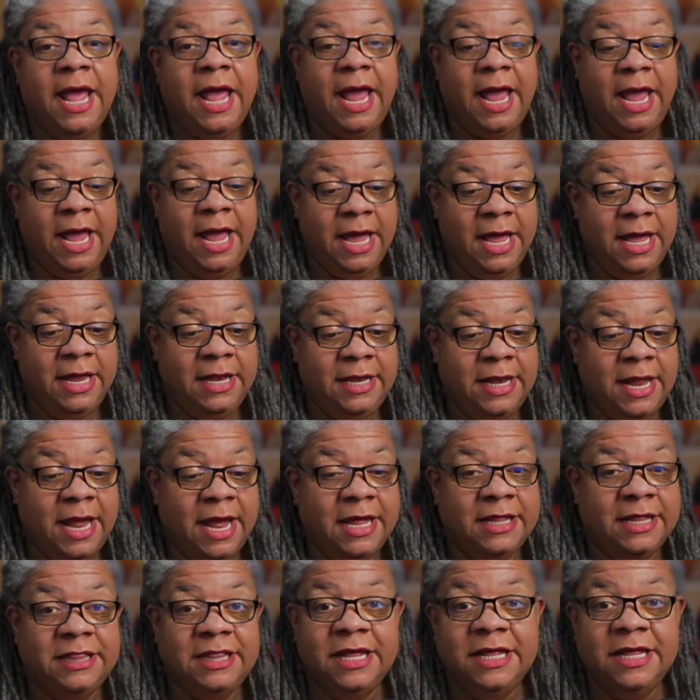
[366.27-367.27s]
And
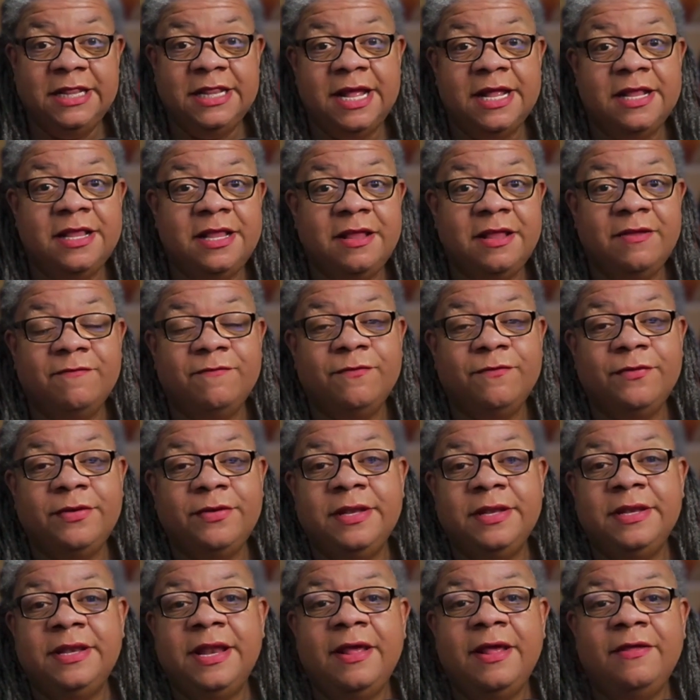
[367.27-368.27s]
I think that's it for
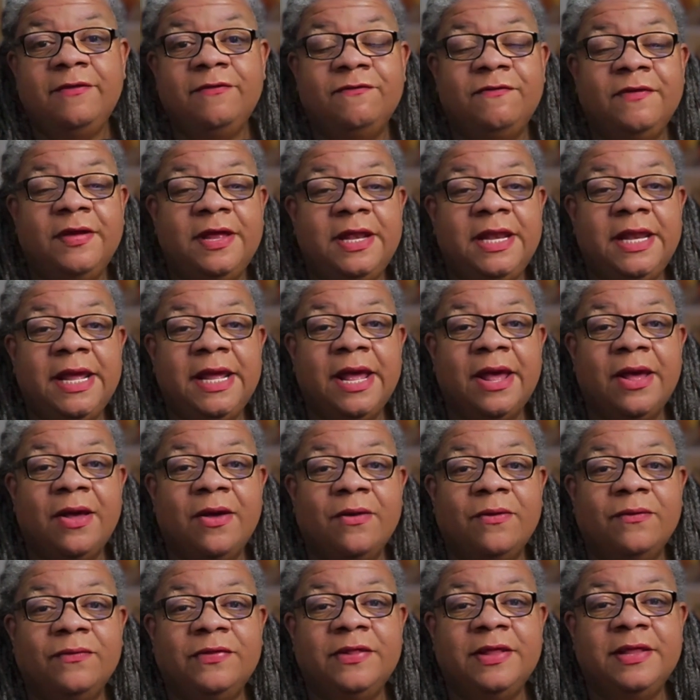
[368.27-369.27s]
today's
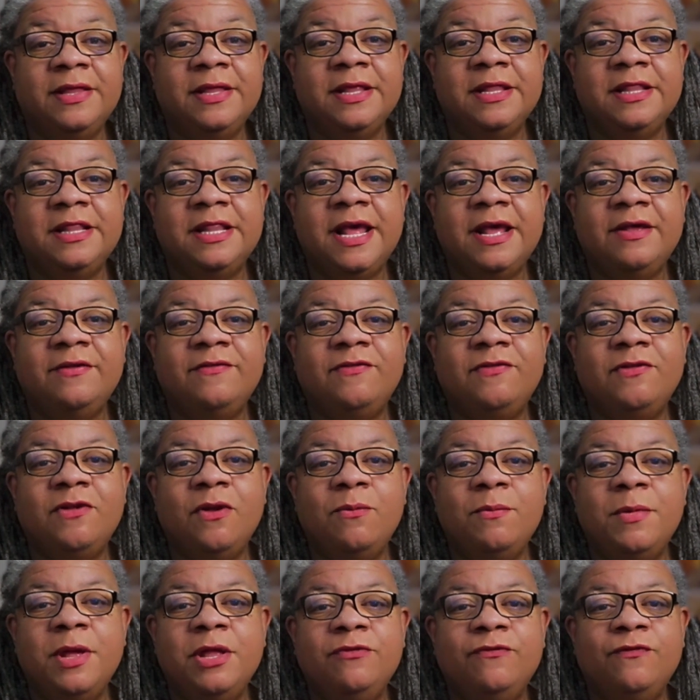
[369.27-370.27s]
video. Listen, thanks so
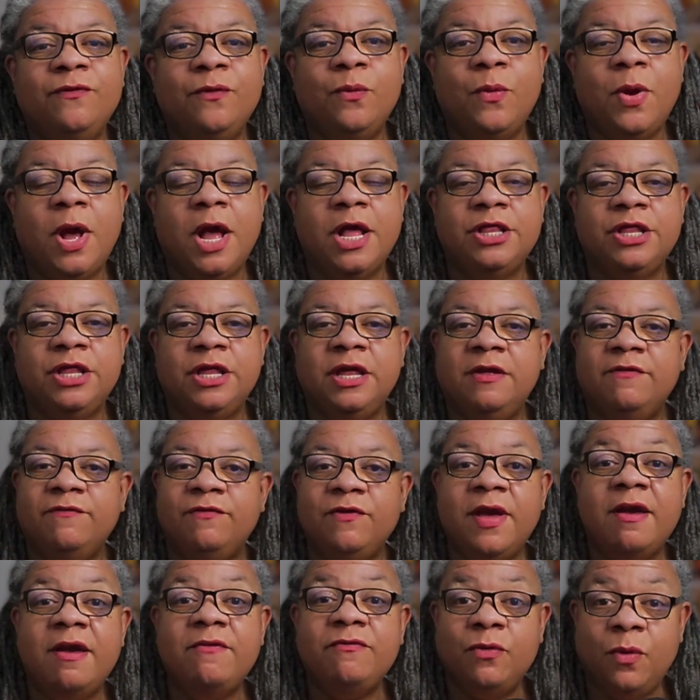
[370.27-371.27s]
much for watching. If you
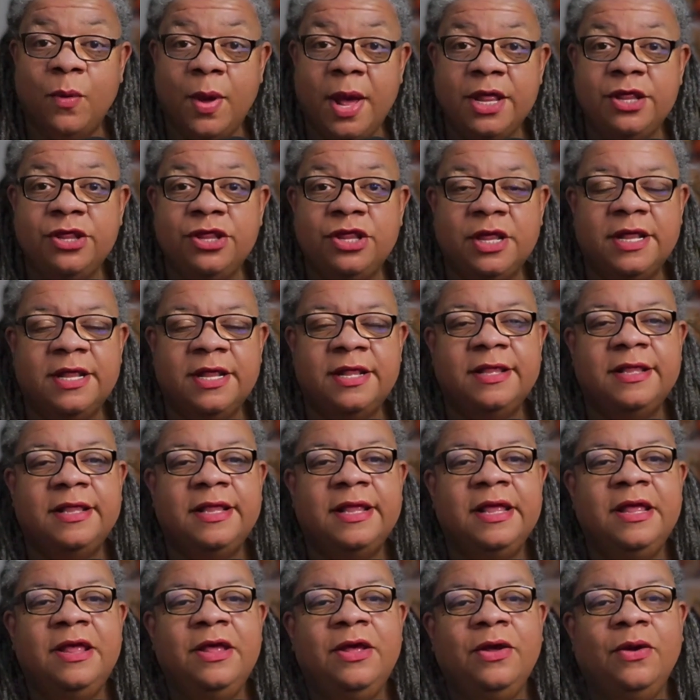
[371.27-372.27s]
have questions,
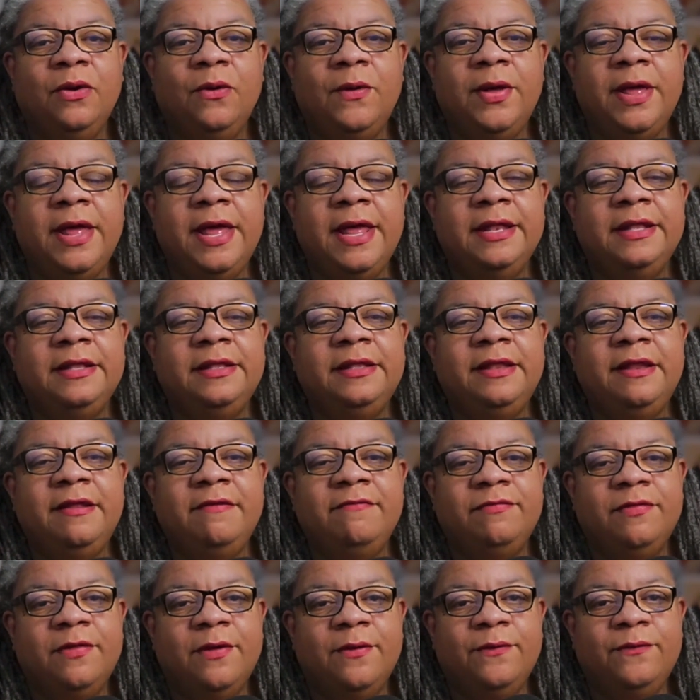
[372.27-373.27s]
go ahead and
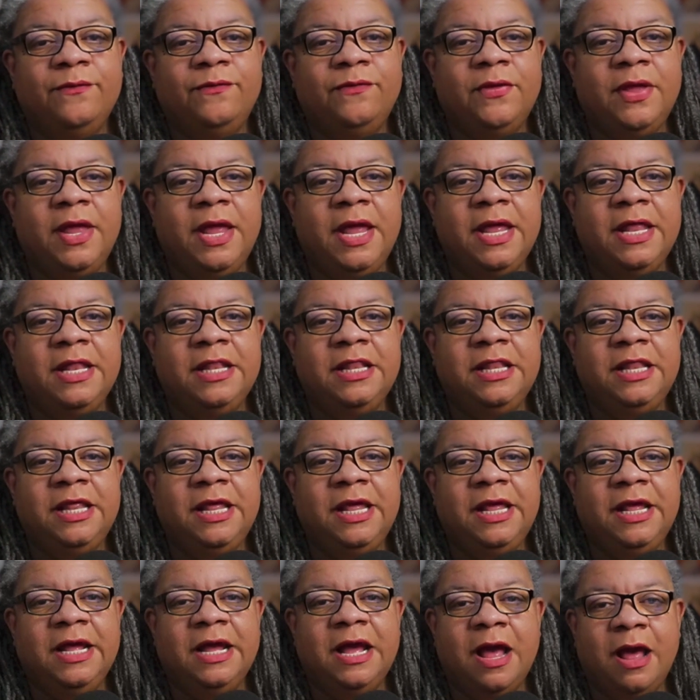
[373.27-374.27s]
leave those in
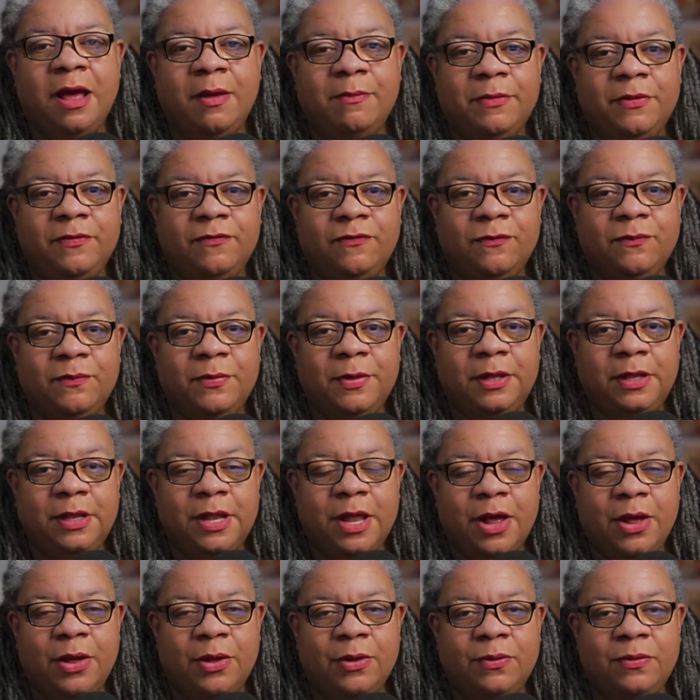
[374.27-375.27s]
the comments
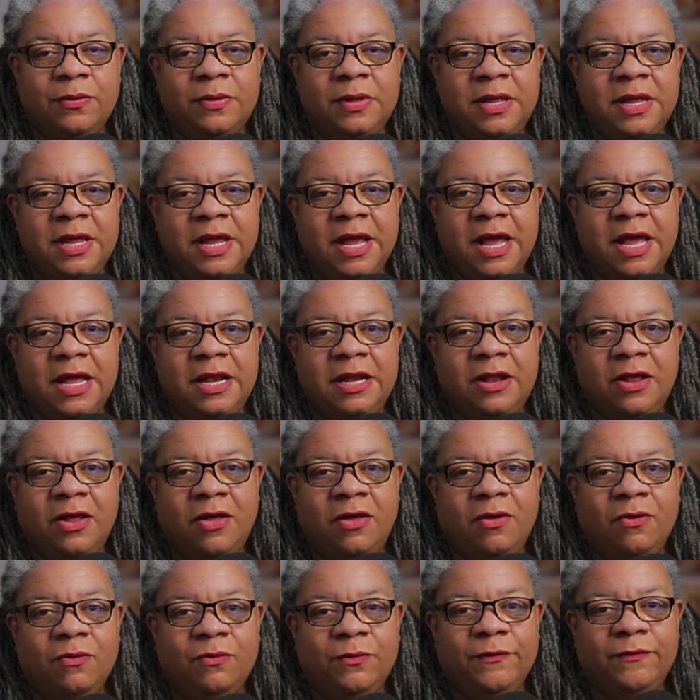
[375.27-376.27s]
below, and
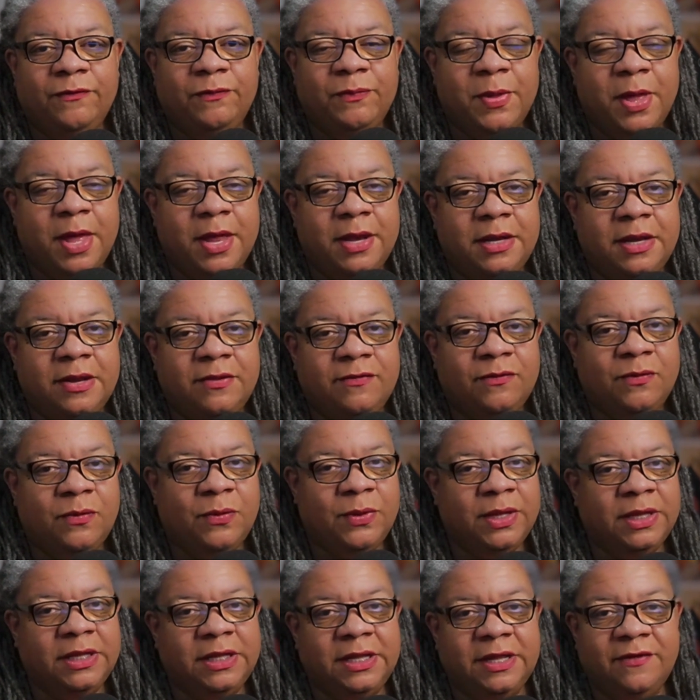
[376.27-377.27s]
I'll respond as
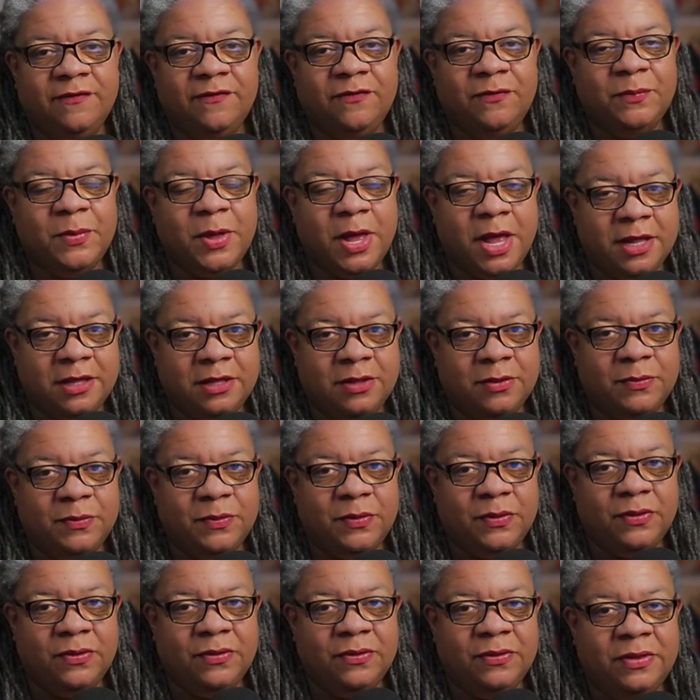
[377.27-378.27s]
quickly as
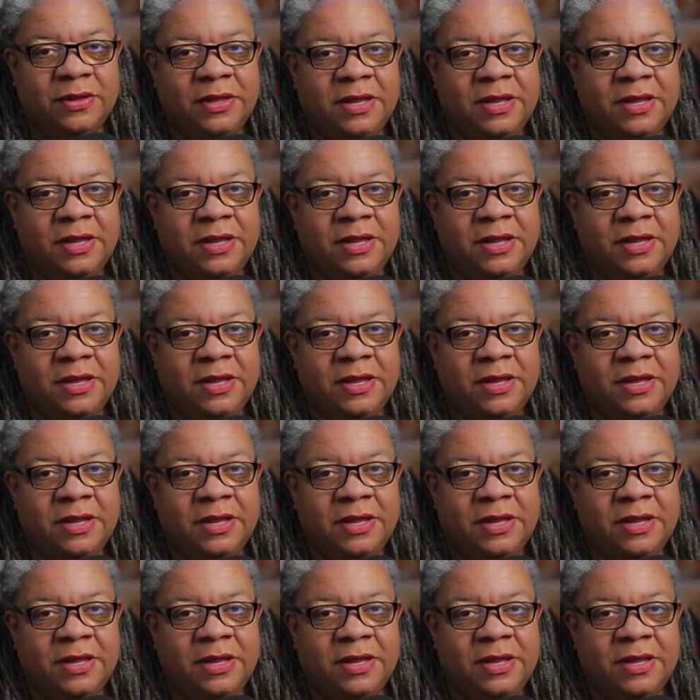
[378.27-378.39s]
possible.